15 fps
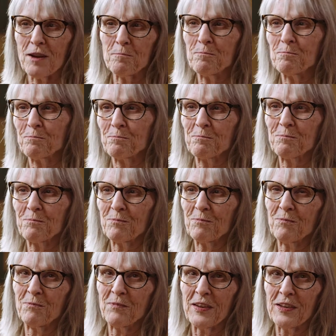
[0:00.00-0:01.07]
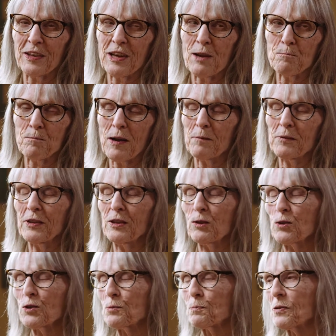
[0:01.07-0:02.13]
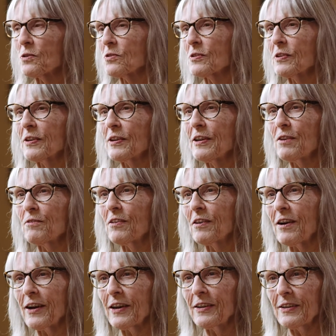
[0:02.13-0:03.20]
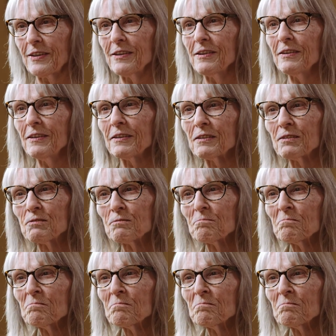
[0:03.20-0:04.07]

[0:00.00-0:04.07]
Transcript: I'm thinking I'm probably the oldest person that ever got it done.